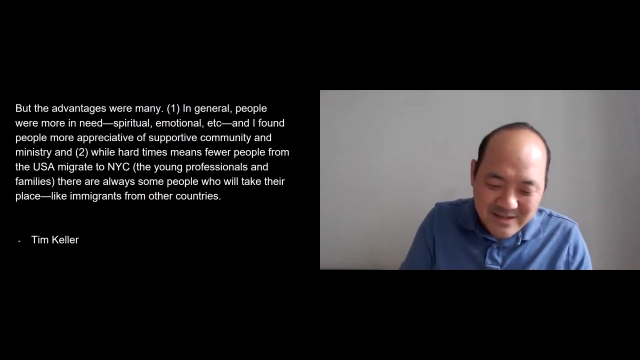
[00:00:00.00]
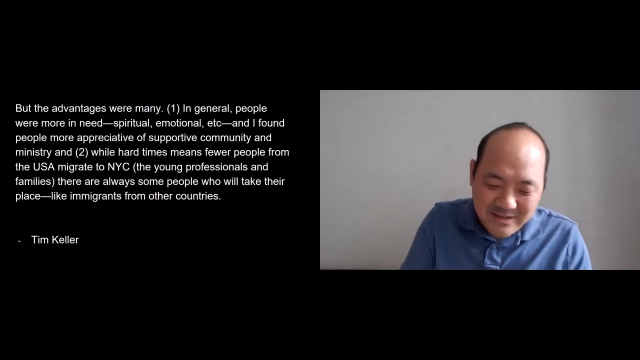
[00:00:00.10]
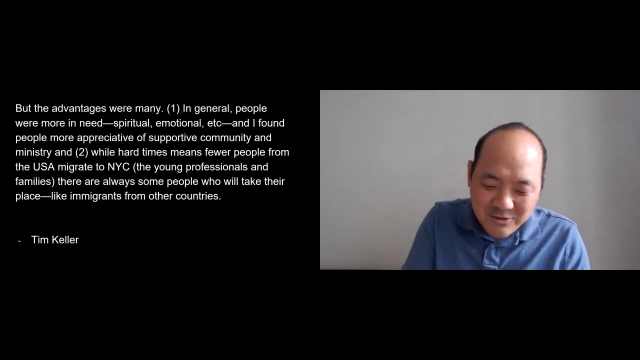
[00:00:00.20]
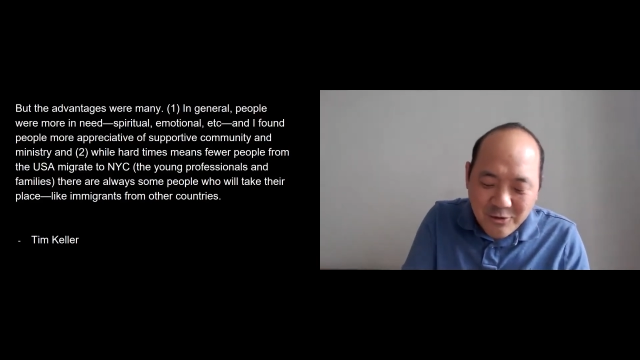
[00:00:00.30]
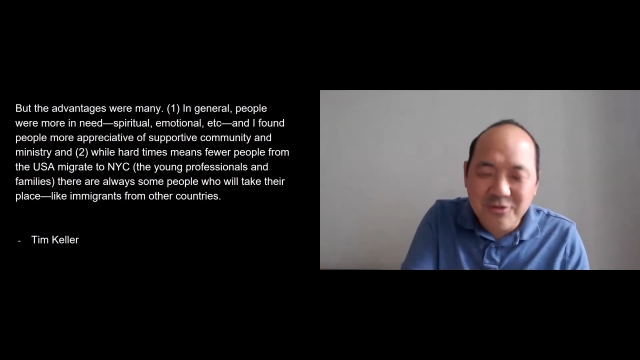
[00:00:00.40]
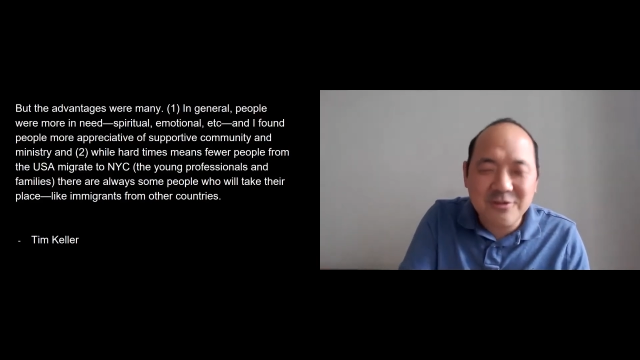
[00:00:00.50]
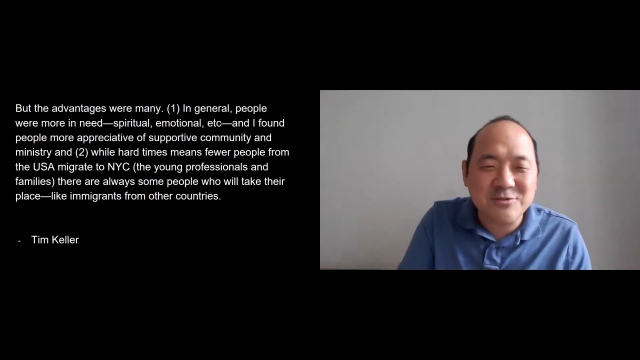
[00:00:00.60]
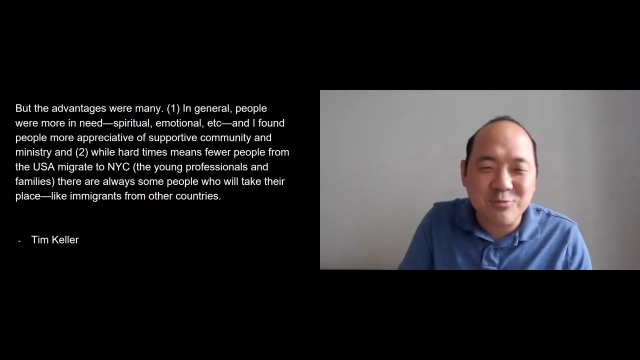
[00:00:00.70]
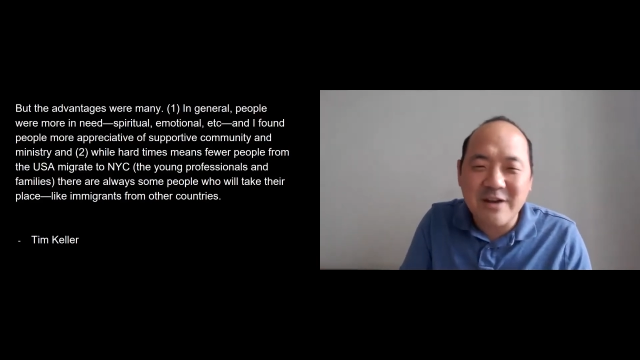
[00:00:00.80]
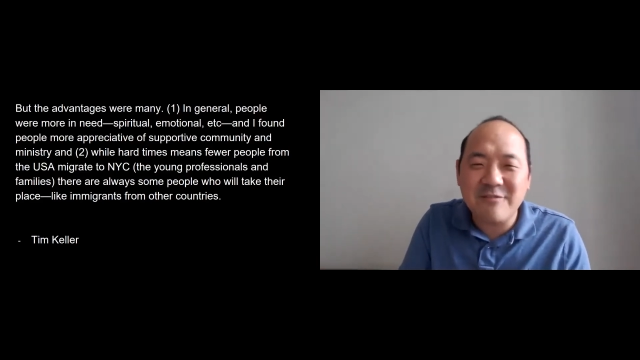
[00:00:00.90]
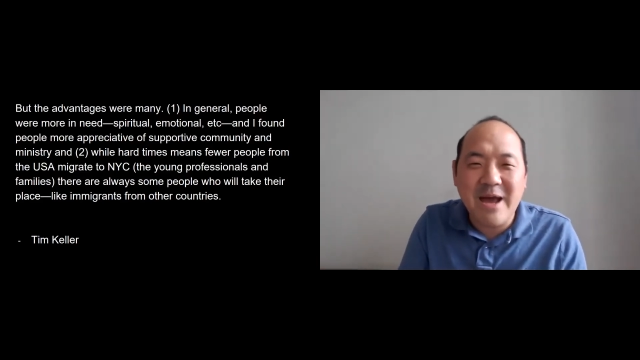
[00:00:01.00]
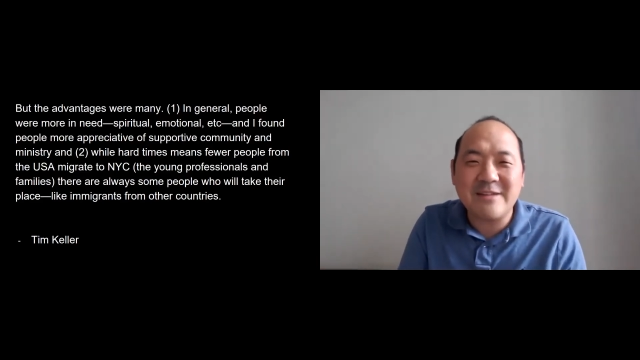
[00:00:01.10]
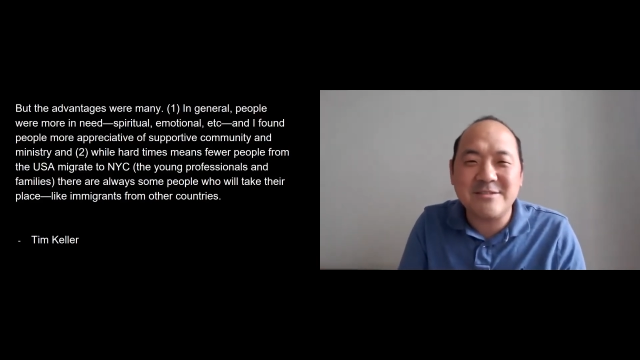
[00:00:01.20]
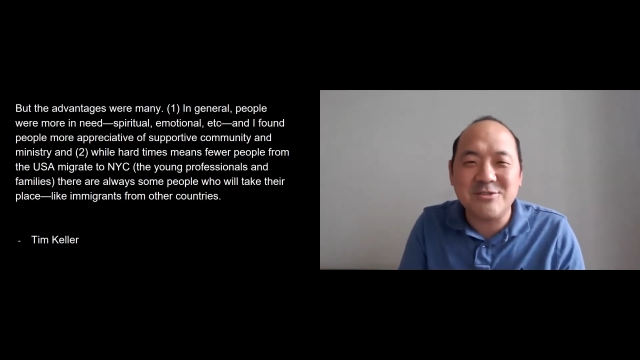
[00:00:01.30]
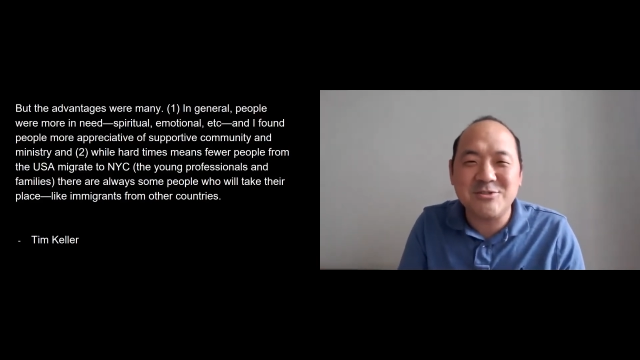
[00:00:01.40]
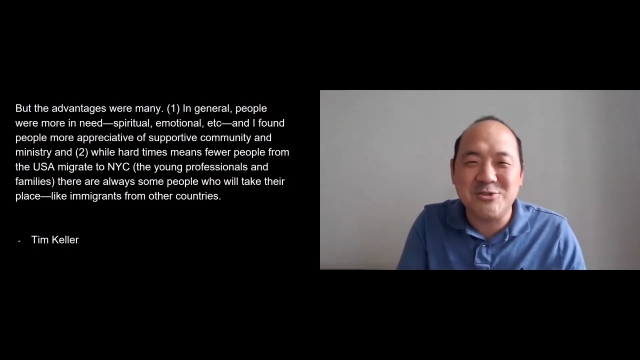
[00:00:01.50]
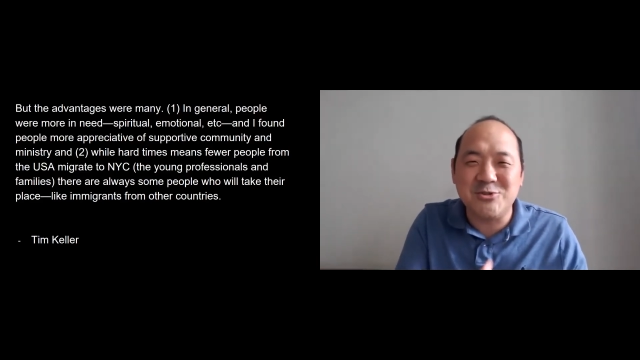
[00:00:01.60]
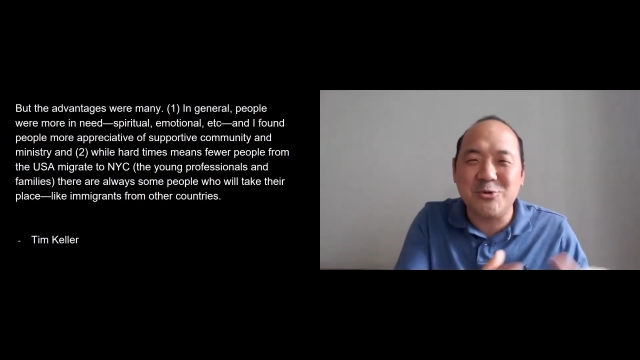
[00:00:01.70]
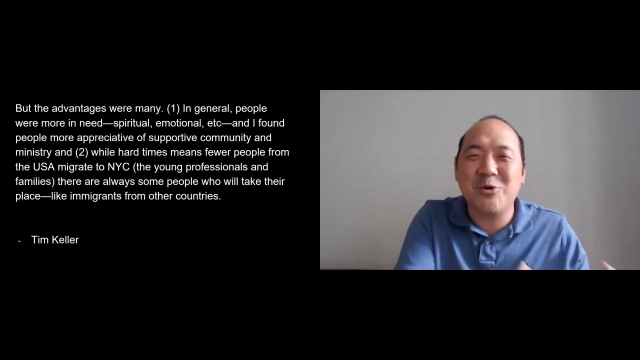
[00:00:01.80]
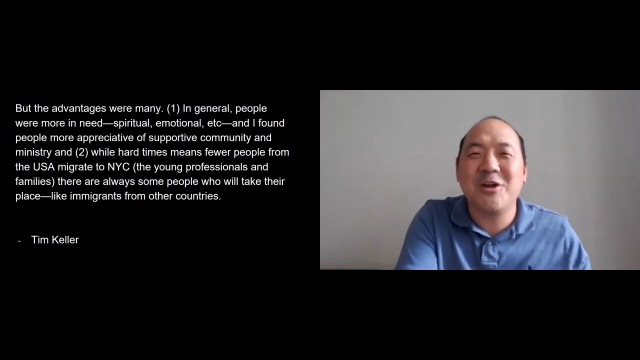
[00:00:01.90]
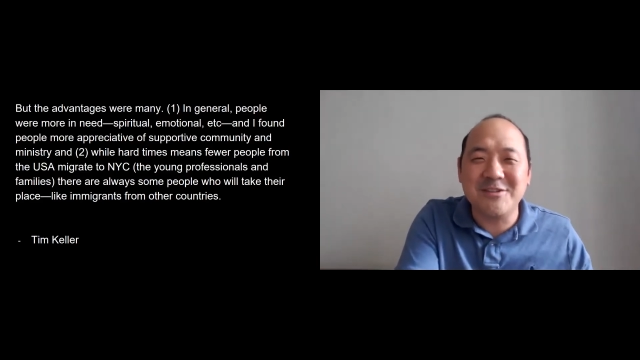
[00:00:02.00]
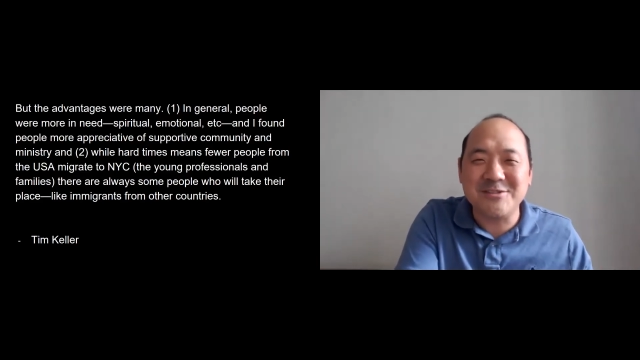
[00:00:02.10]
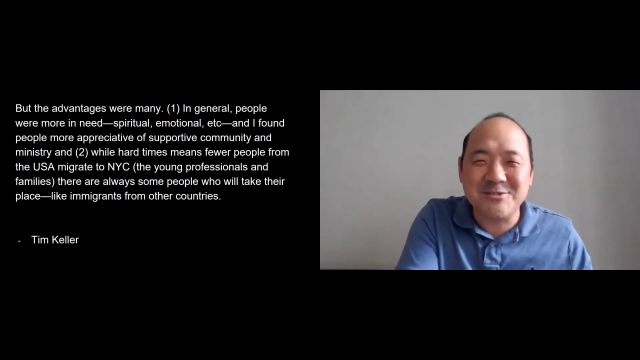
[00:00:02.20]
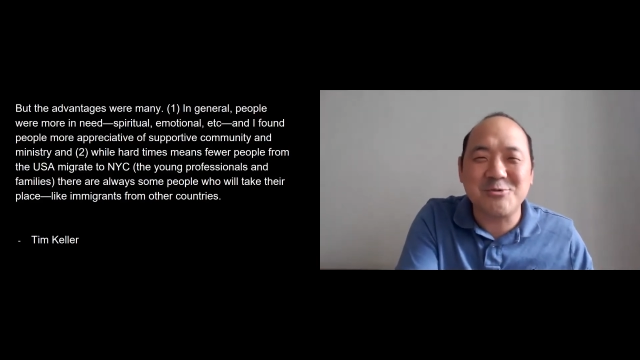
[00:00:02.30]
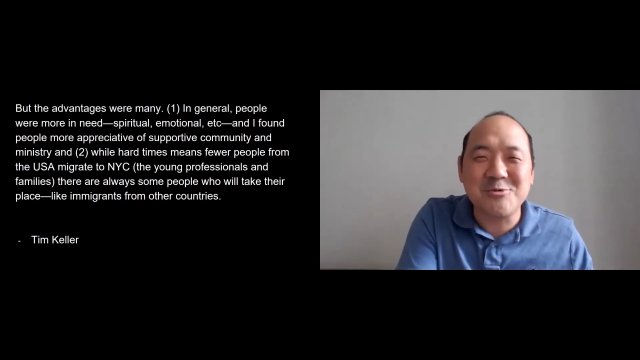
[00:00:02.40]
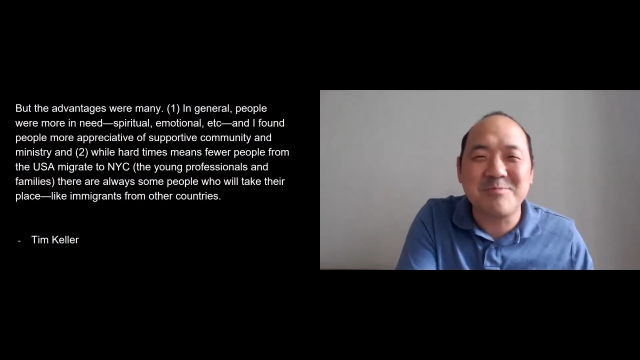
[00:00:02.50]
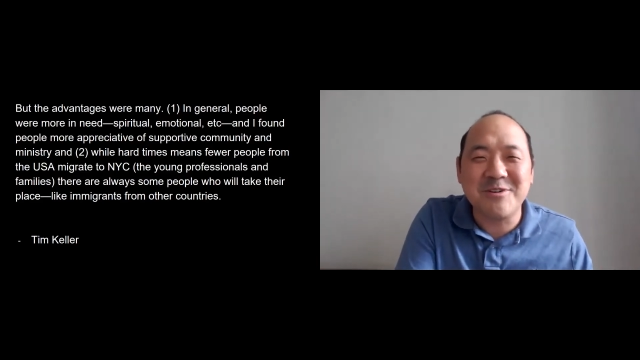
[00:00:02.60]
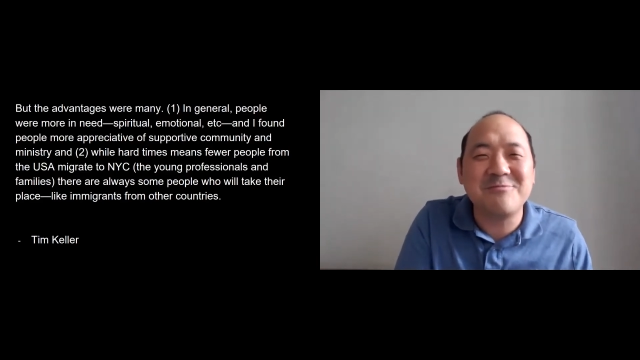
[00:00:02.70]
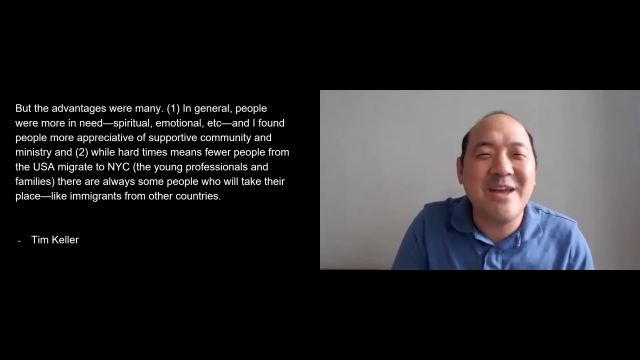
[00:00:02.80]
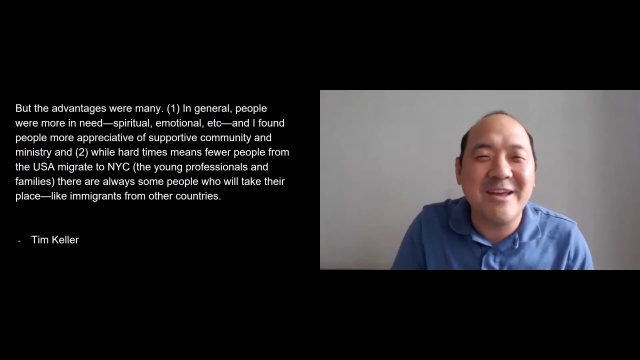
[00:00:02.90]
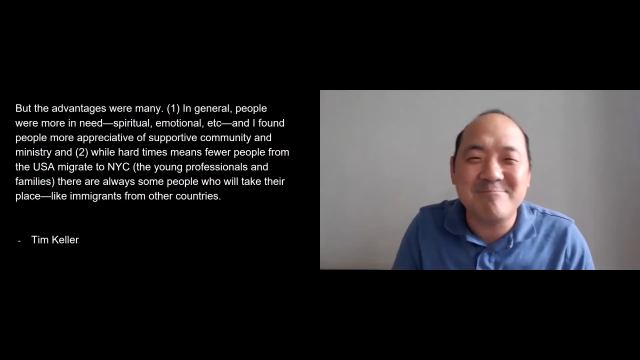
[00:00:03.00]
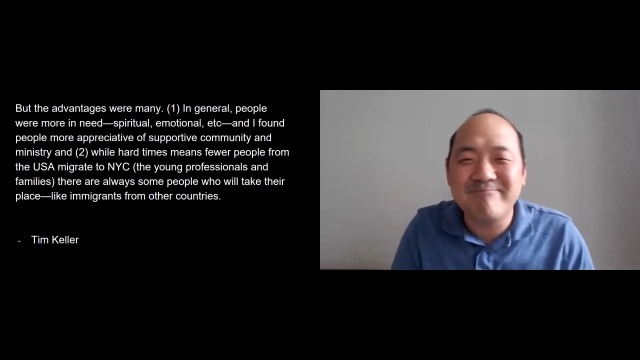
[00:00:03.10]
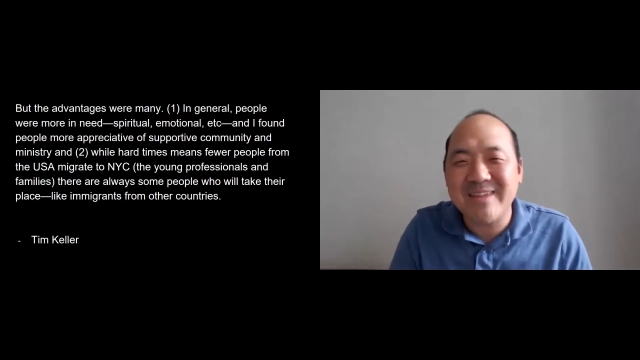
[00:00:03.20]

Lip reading: go through this rite of passage to join this group of men.